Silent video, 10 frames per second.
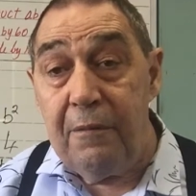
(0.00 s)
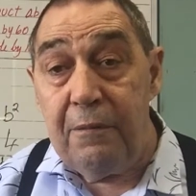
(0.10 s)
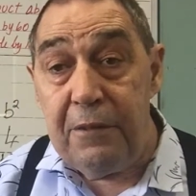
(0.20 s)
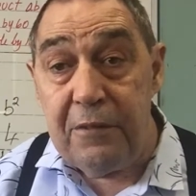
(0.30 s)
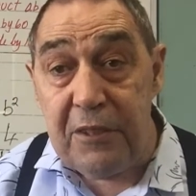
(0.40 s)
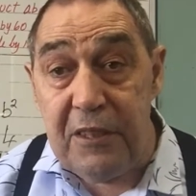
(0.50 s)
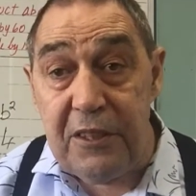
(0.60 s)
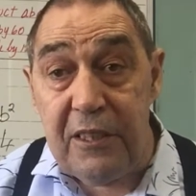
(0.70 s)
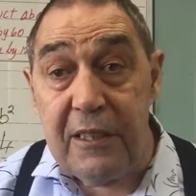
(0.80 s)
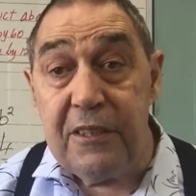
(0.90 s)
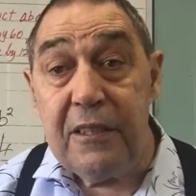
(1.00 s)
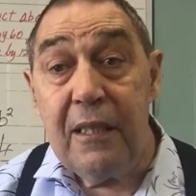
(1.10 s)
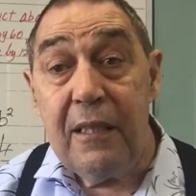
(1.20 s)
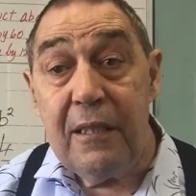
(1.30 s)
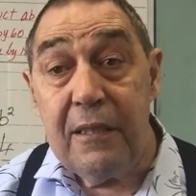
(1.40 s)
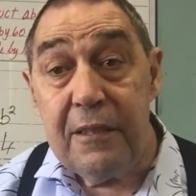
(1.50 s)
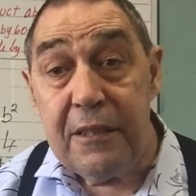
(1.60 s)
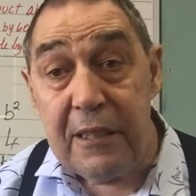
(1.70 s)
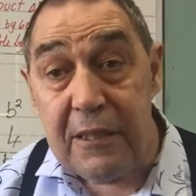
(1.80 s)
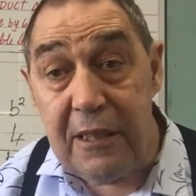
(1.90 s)
56,
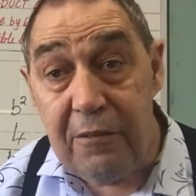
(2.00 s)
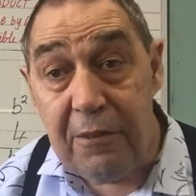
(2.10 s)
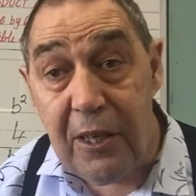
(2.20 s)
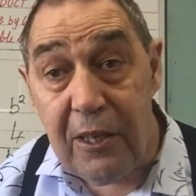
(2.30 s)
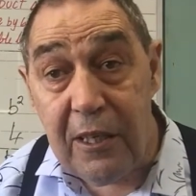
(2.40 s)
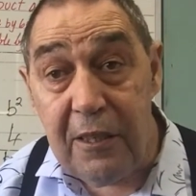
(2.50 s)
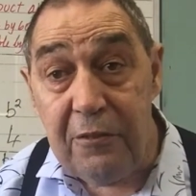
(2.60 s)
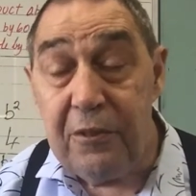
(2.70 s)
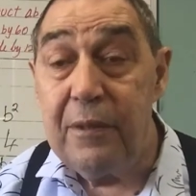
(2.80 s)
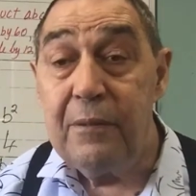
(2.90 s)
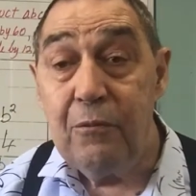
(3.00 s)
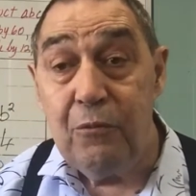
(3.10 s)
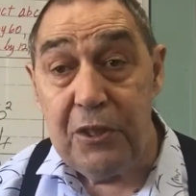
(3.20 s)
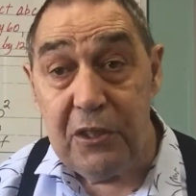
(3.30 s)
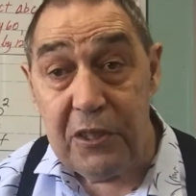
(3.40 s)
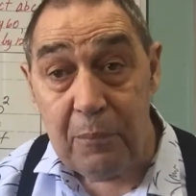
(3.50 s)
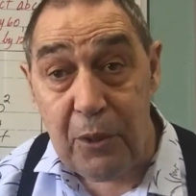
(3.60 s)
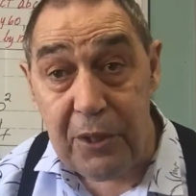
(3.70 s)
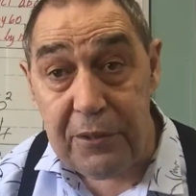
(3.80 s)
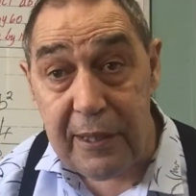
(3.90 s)
65, which is a
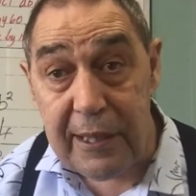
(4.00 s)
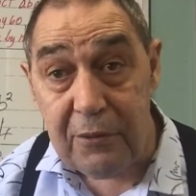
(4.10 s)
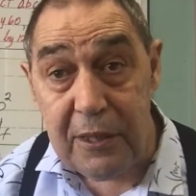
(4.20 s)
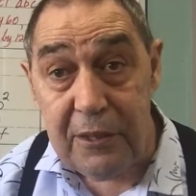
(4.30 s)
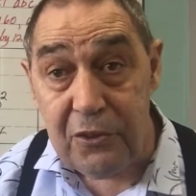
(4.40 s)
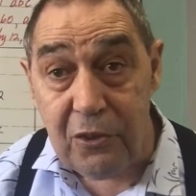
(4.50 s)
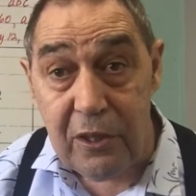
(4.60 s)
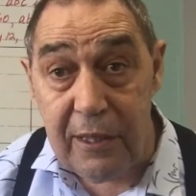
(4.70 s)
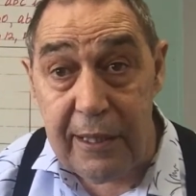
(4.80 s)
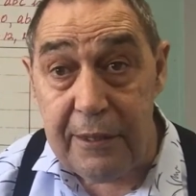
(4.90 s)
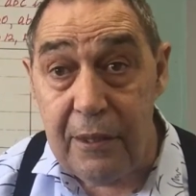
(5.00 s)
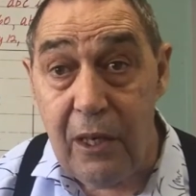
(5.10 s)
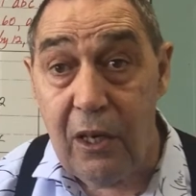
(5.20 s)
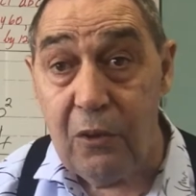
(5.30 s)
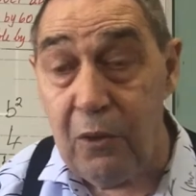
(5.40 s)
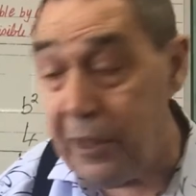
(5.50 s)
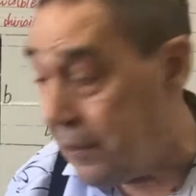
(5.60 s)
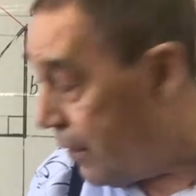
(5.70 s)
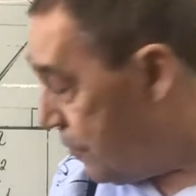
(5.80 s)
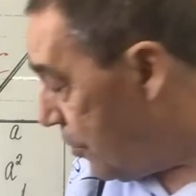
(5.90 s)
Pythagorean triad, I'll write
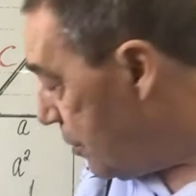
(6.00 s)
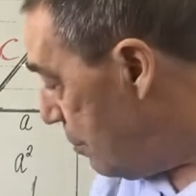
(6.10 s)
those on the